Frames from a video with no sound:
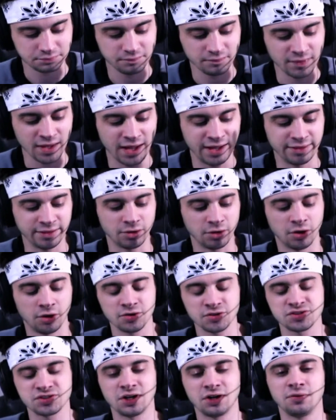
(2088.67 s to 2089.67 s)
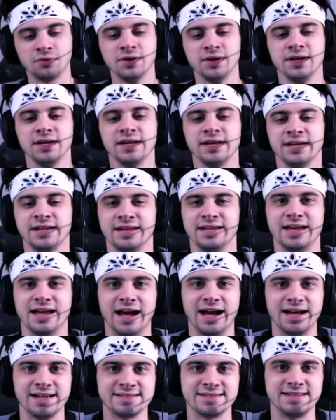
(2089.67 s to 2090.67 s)
And then also, he
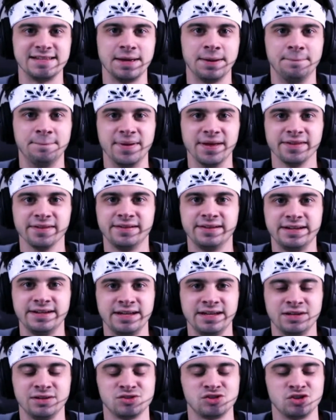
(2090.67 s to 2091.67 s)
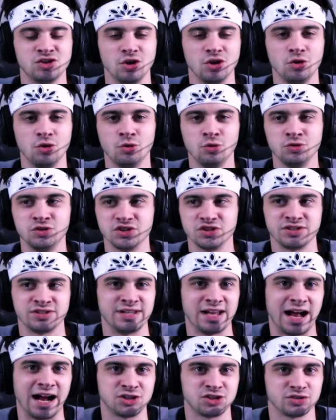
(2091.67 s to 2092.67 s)
has the ability to just
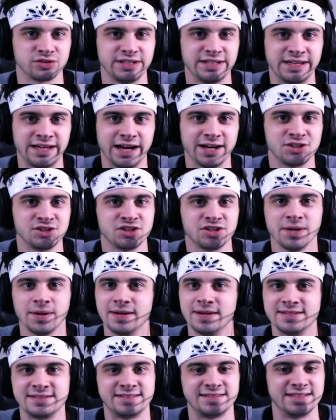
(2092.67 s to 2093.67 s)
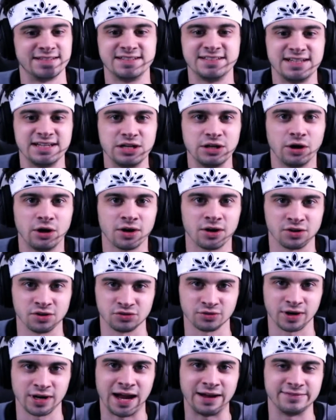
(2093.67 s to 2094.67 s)
naturally catch 60 yards,
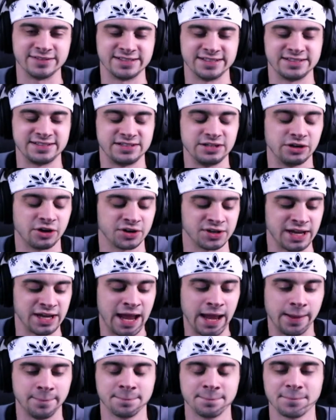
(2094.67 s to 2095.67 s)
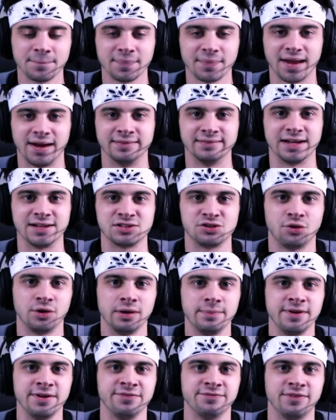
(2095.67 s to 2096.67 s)
right? Have a 60-yard game, and that's going
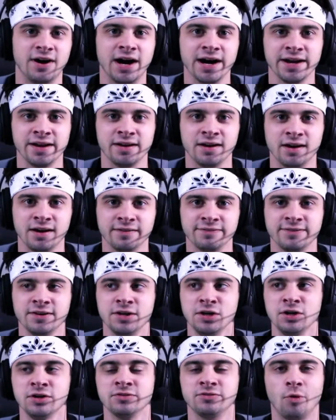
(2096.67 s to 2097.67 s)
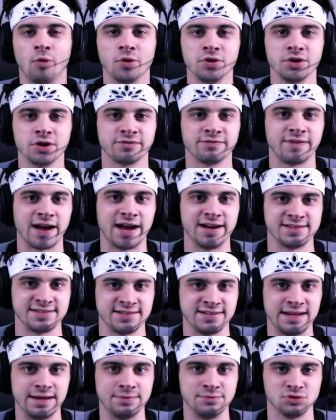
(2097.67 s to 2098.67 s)
to be fine enough for your fantasy
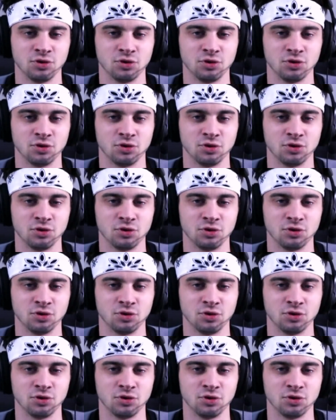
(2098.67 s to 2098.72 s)
team.